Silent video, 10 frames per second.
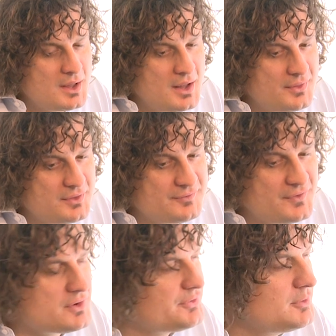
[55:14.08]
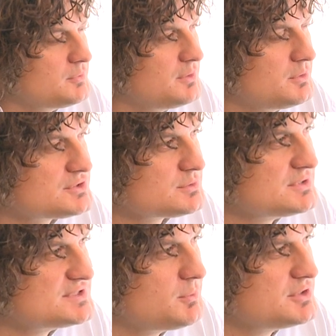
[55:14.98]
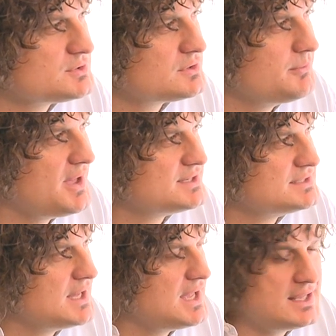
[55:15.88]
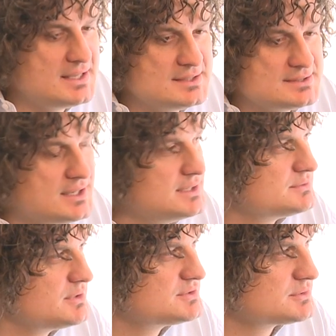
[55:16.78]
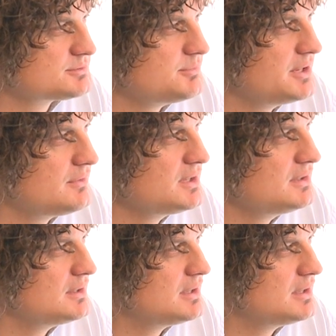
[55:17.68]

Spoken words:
And I think the final thing we said we'd talk about today is resource metering,